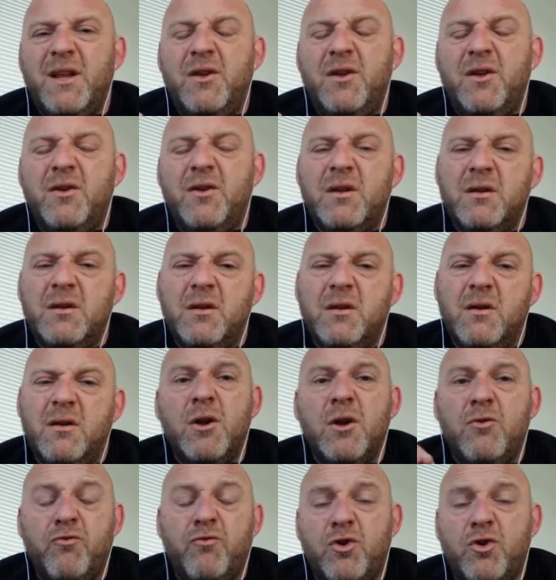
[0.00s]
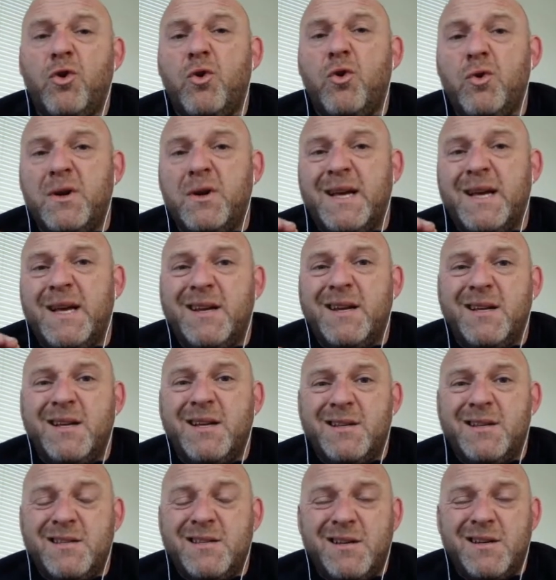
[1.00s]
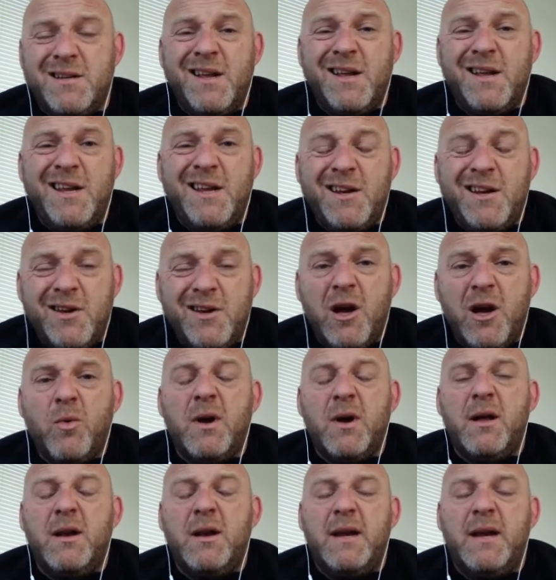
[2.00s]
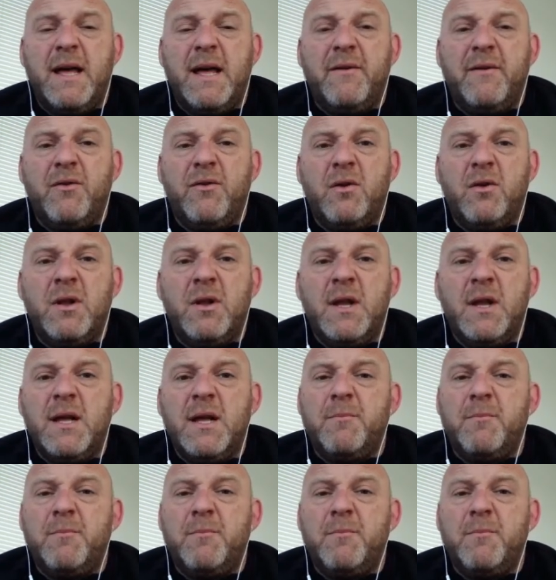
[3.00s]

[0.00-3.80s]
you can record at a slightly lower level